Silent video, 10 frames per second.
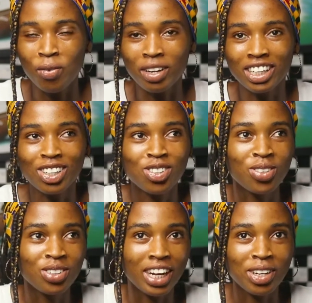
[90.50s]
we didn't
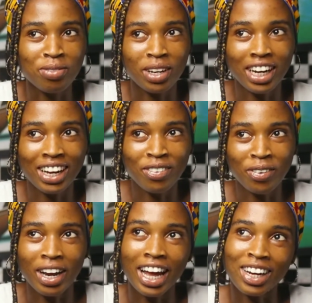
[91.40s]
do that we
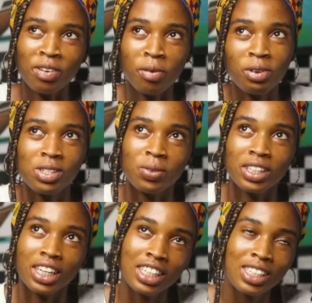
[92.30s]
wished we
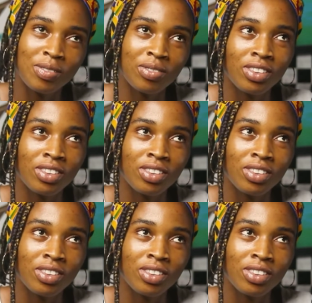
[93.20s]
did,